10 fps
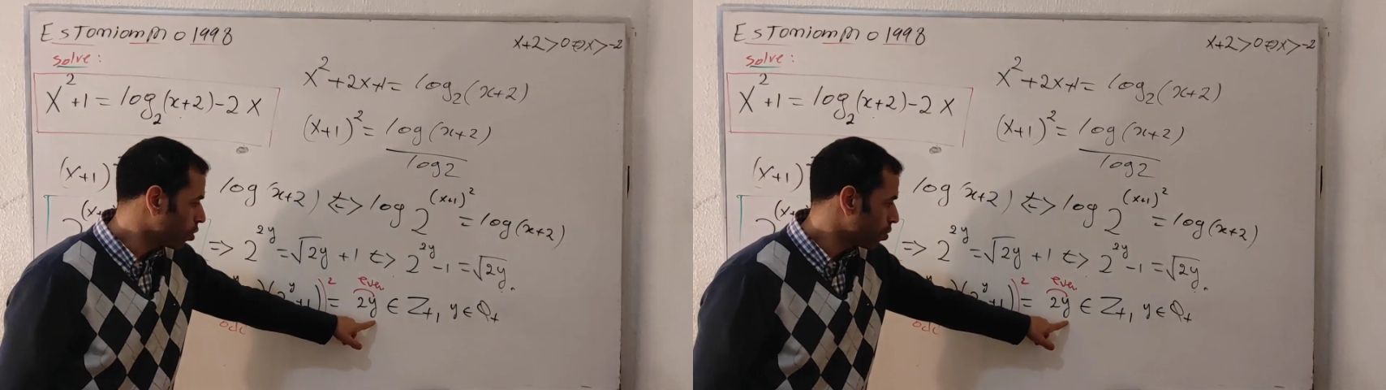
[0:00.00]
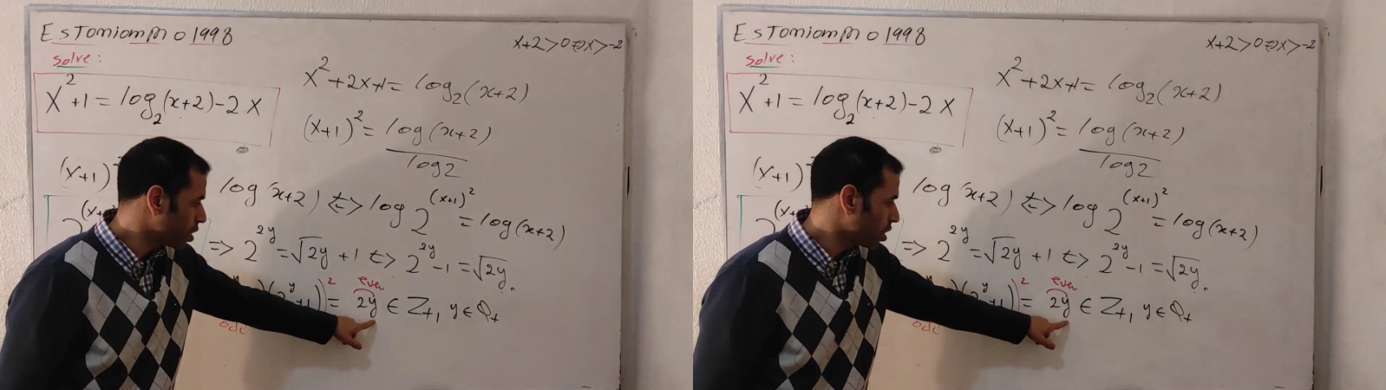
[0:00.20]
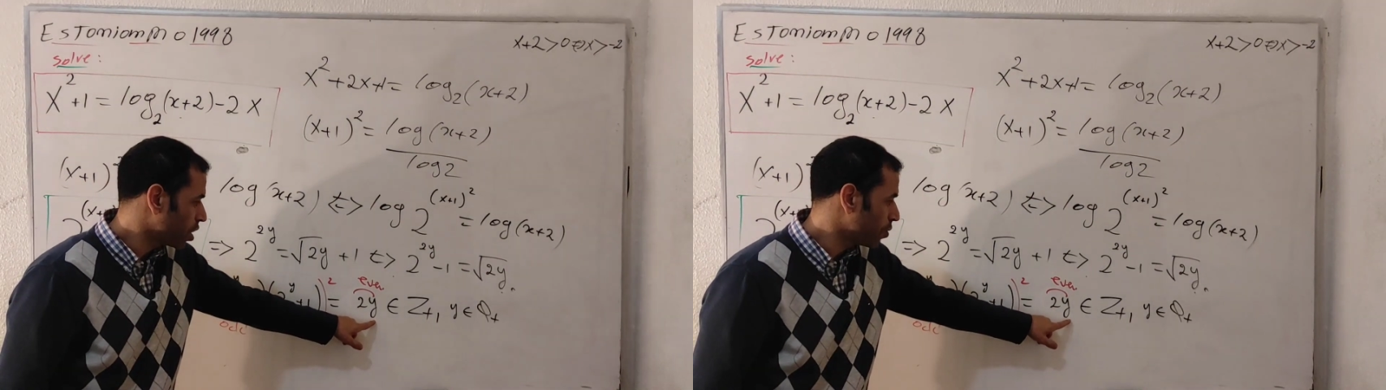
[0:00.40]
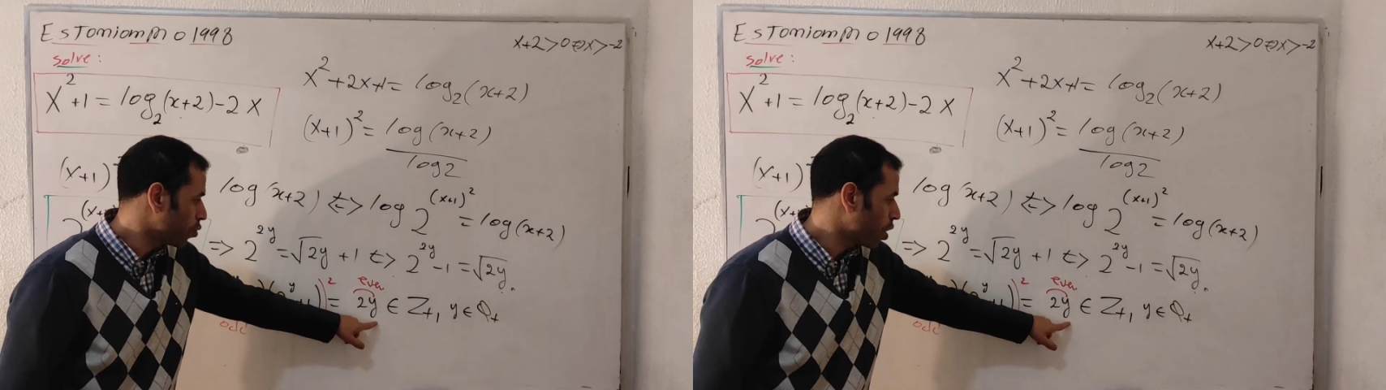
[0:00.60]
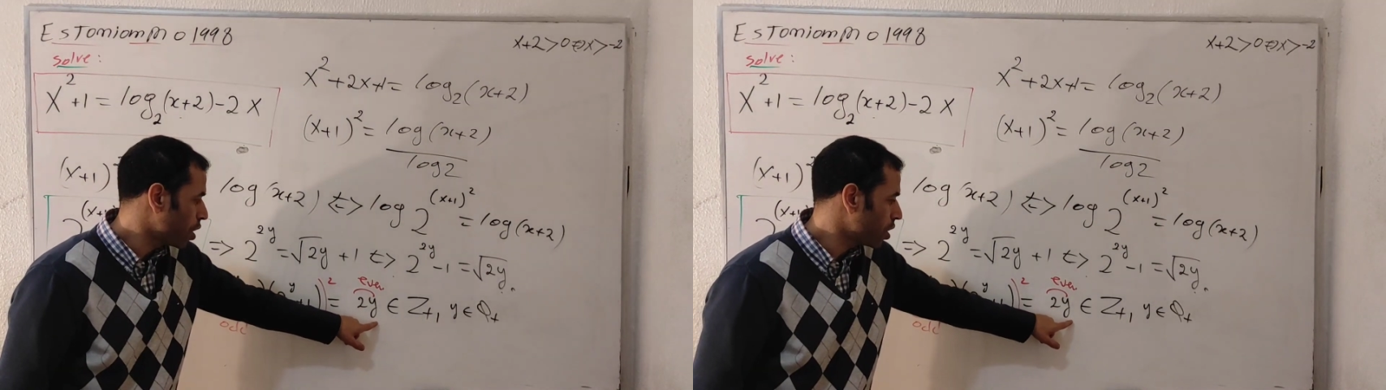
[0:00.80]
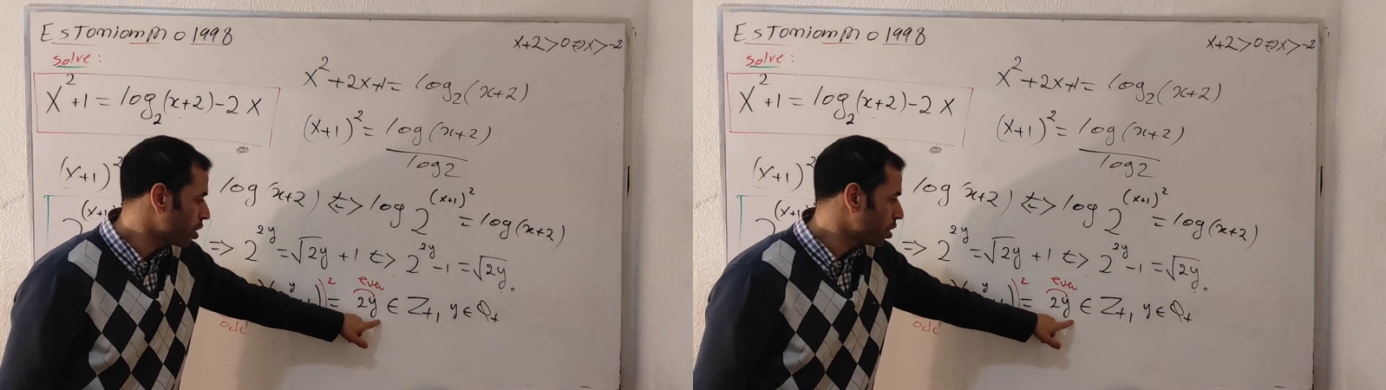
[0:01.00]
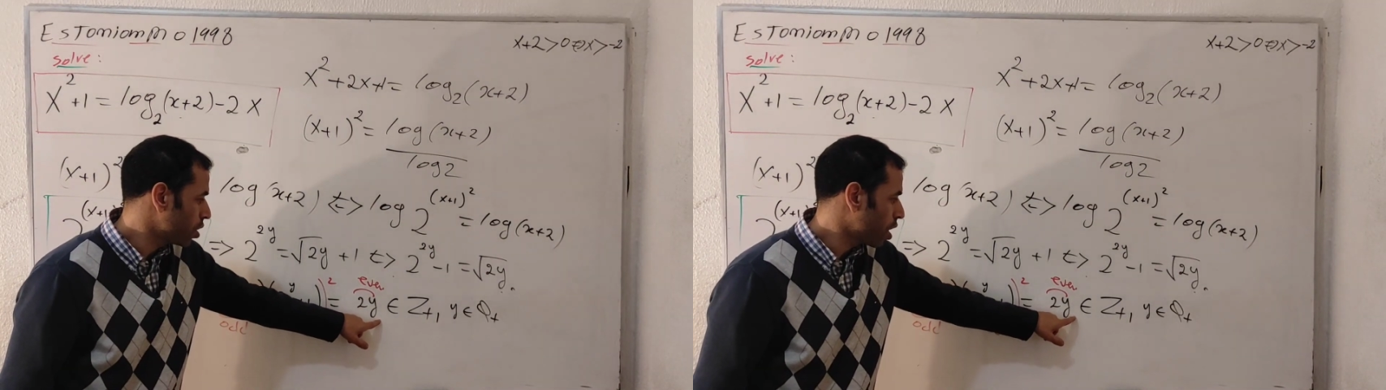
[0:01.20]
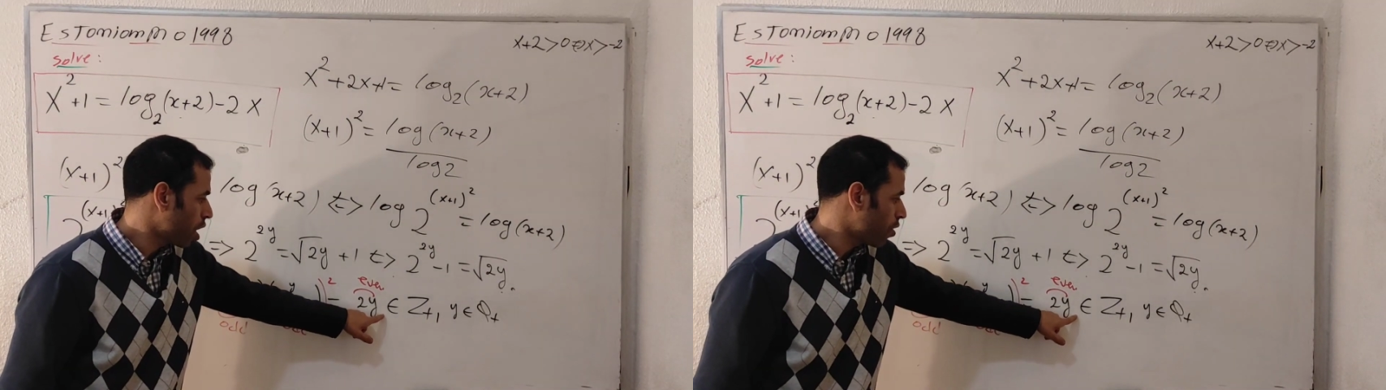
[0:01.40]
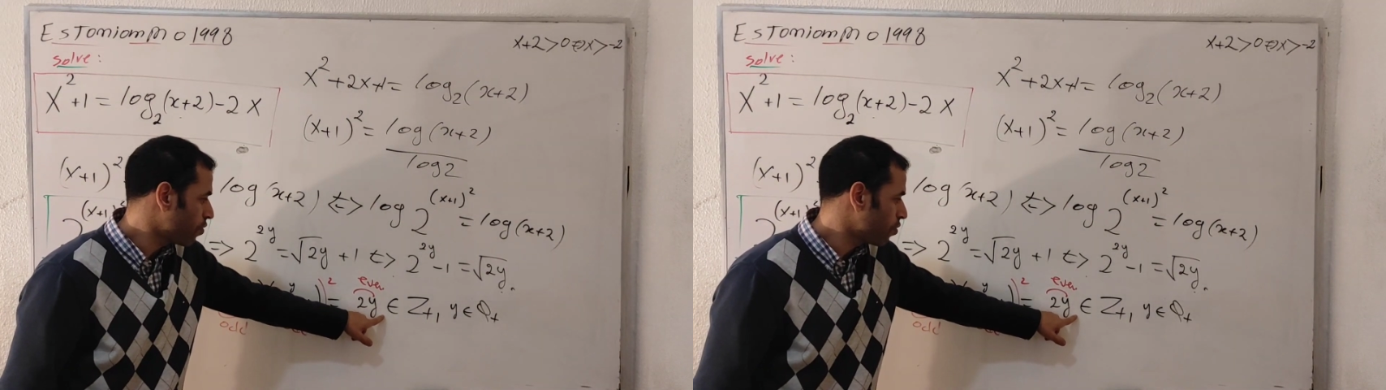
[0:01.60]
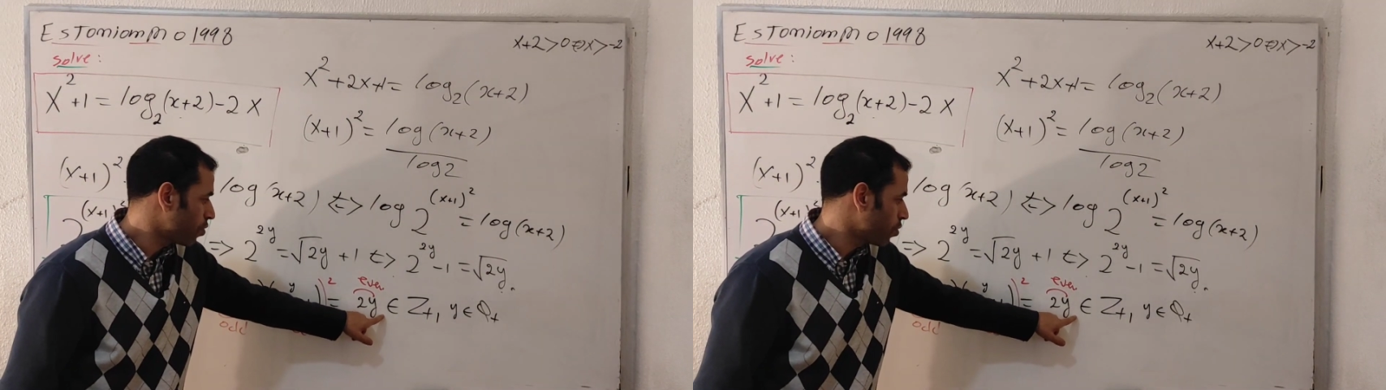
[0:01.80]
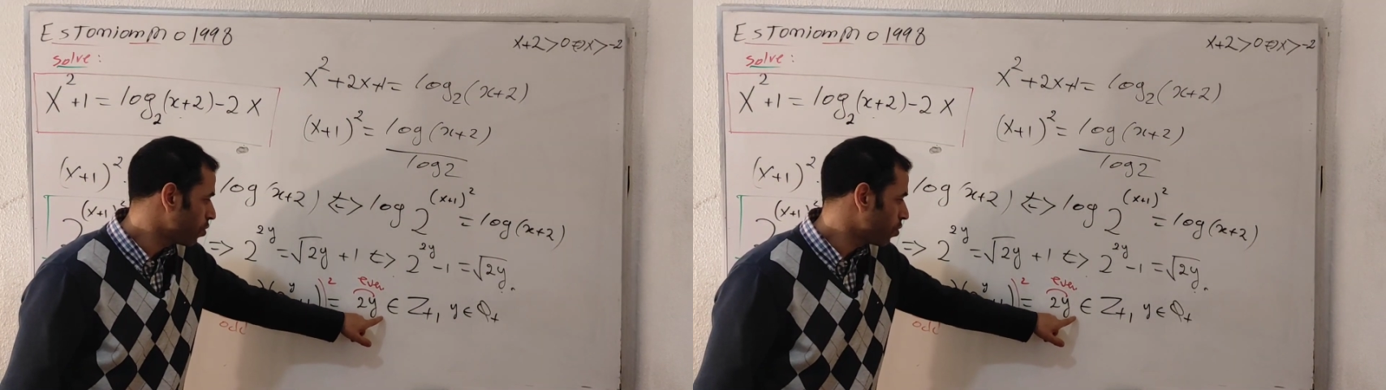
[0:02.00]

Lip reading: must give y half,